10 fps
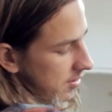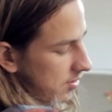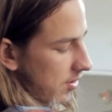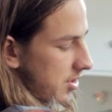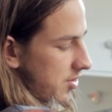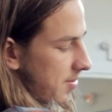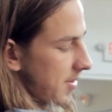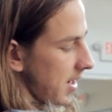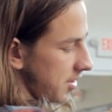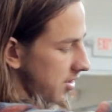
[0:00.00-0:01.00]
sort of dream
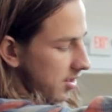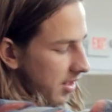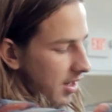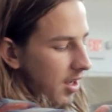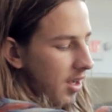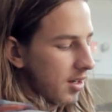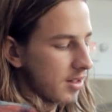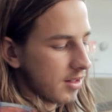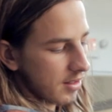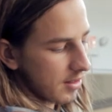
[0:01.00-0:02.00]
catcher, like a hawk
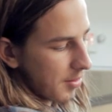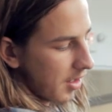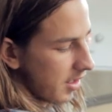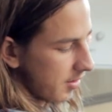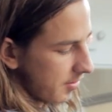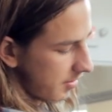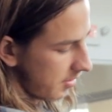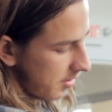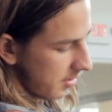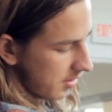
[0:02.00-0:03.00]
at the bottom.
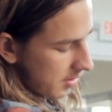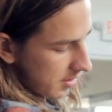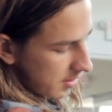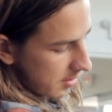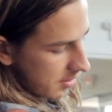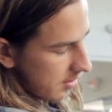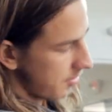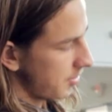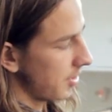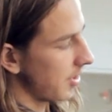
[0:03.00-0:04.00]

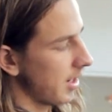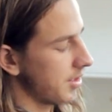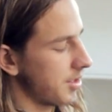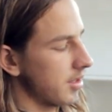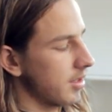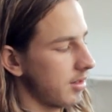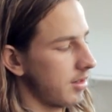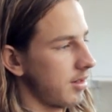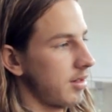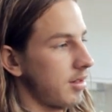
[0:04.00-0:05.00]
Pretty rad shirt.
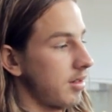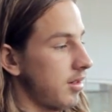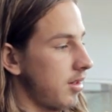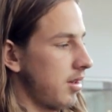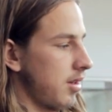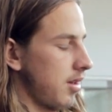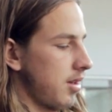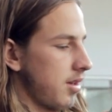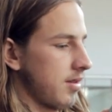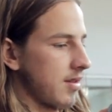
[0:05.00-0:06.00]

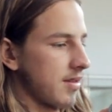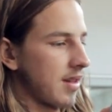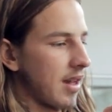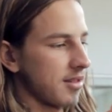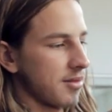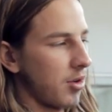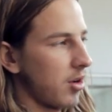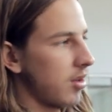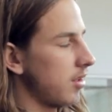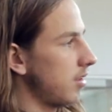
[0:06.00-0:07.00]
It's a size
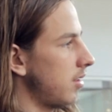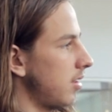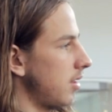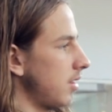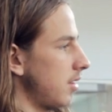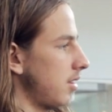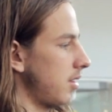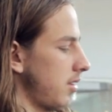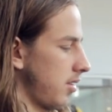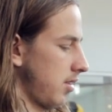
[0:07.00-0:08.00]
small.
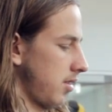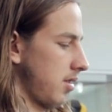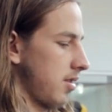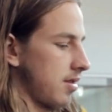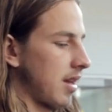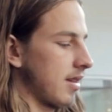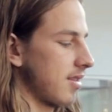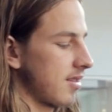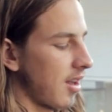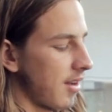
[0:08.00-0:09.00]
It's nice
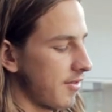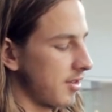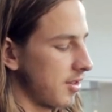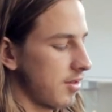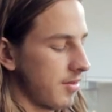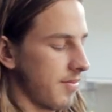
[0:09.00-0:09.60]
and soft too.